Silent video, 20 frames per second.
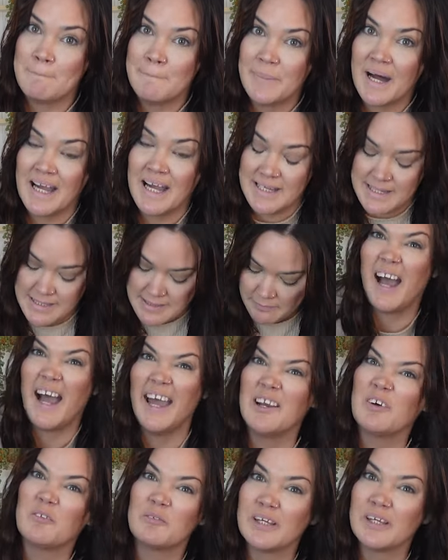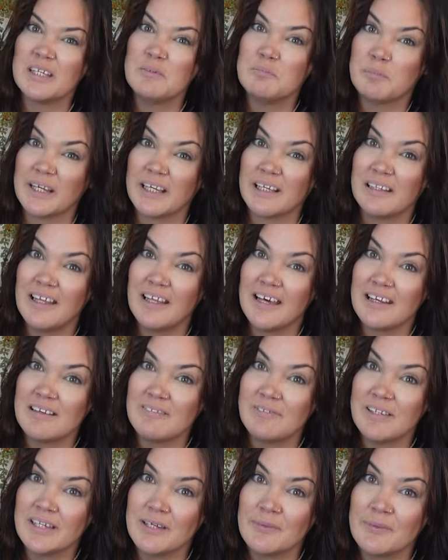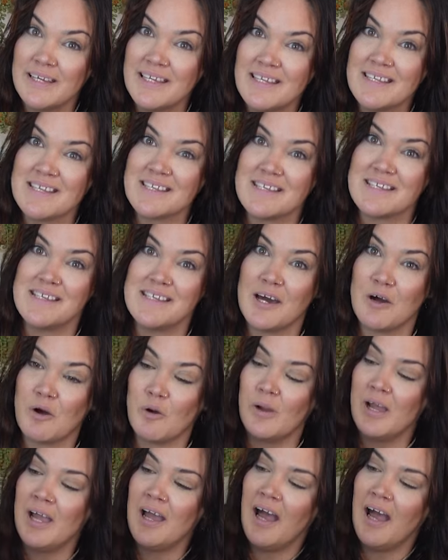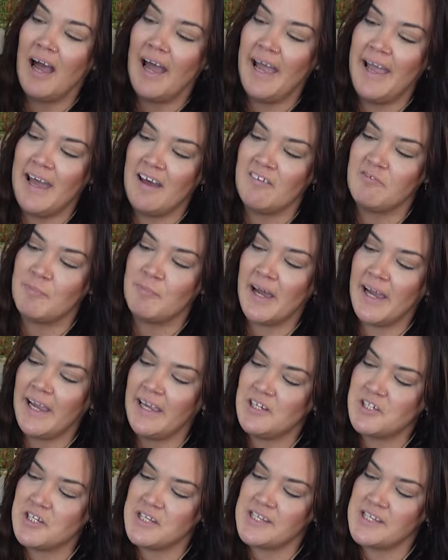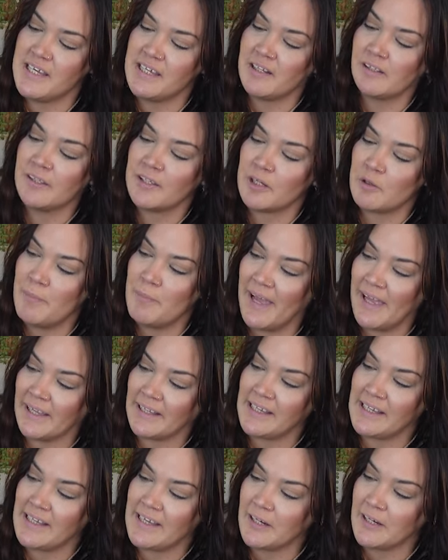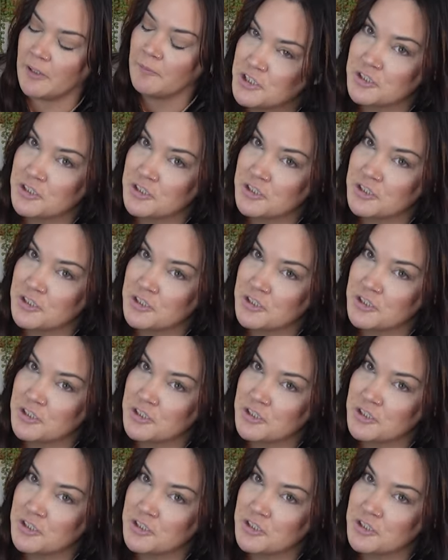but I don't really bring a lot of liquids, so I have mine just in a little baggie here.